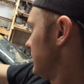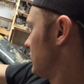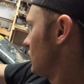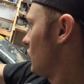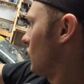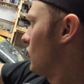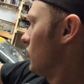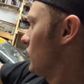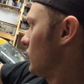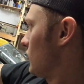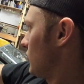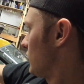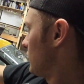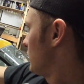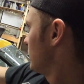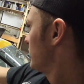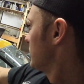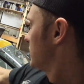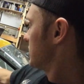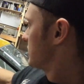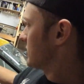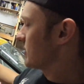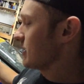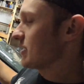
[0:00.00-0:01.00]
don't.
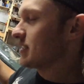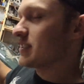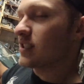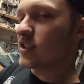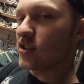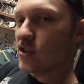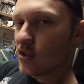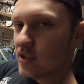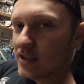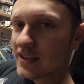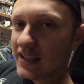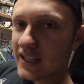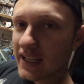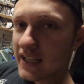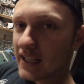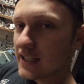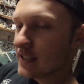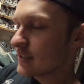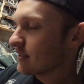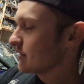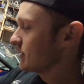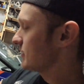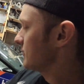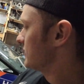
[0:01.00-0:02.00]
It's, it's a good
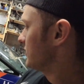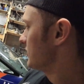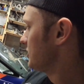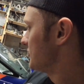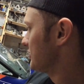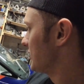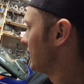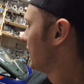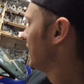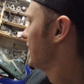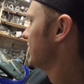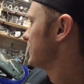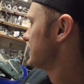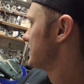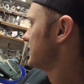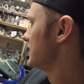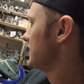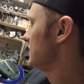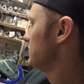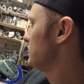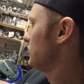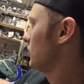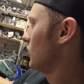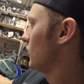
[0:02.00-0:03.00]
thing that you can't
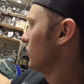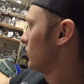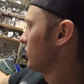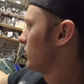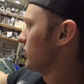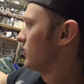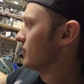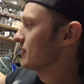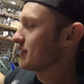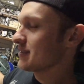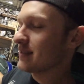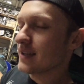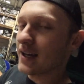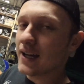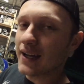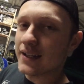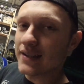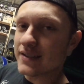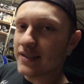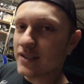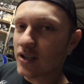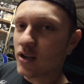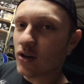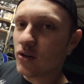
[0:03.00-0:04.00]
see both
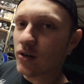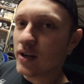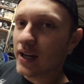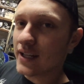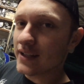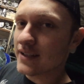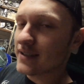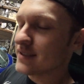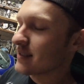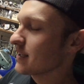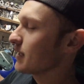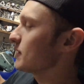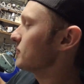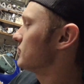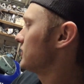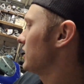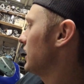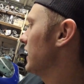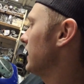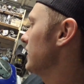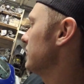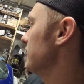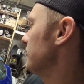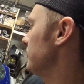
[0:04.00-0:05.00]
sides, you know, at the same
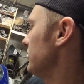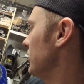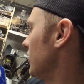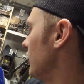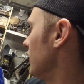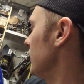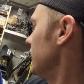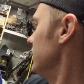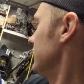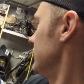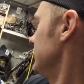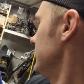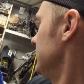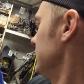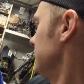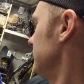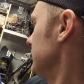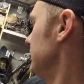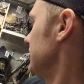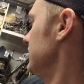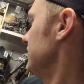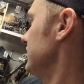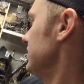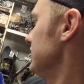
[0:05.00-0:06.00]
time. But
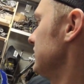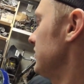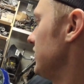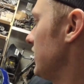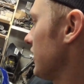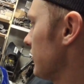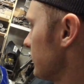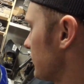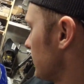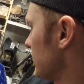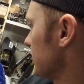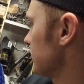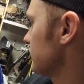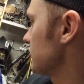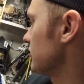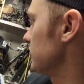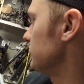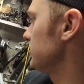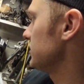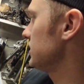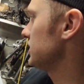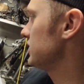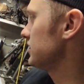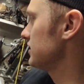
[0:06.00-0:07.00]
everything
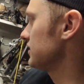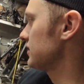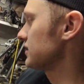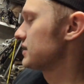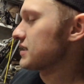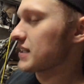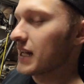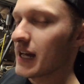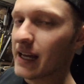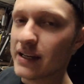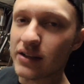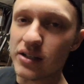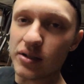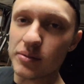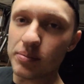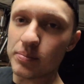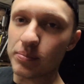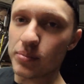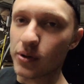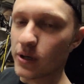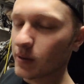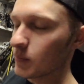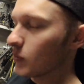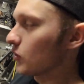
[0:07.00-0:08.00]
should be exactly,
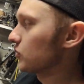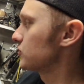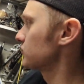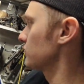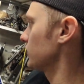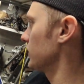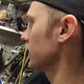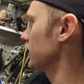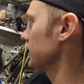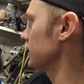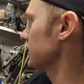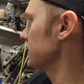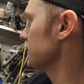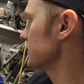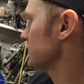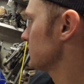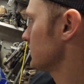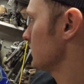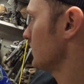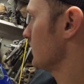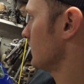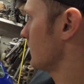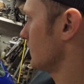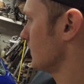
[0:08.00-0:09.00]
pretty much where it is
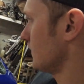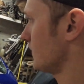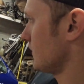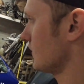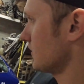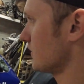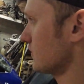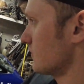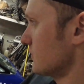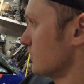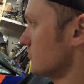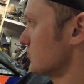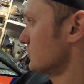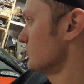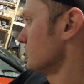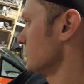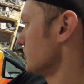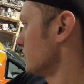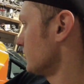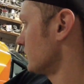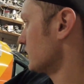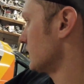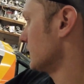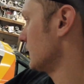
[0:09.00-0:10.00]
on the original
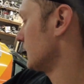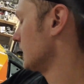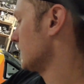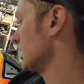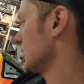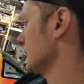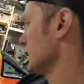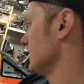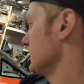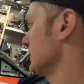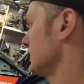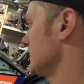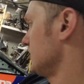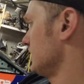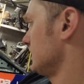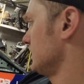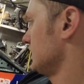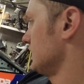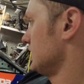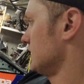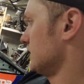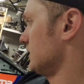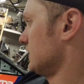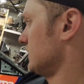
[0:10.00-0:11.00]
Millen car.
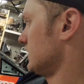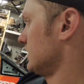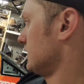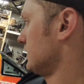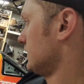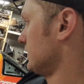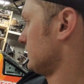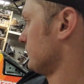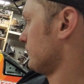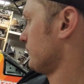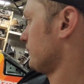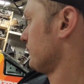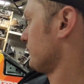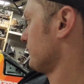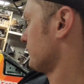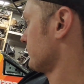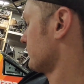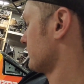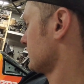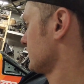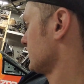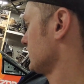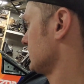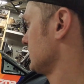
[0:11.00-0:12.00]
Um,
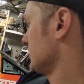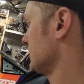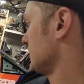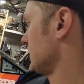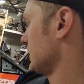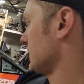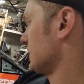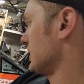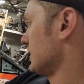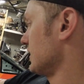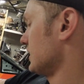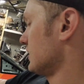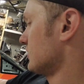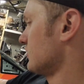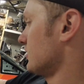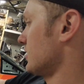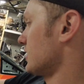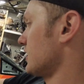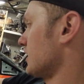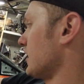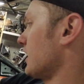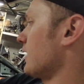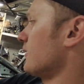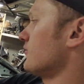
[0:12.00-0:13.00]
I think
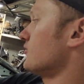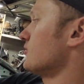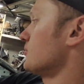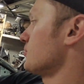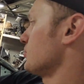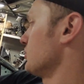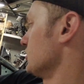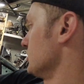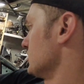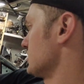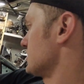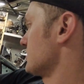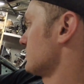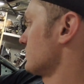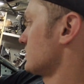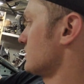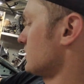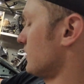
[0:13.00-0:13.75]
like after putting some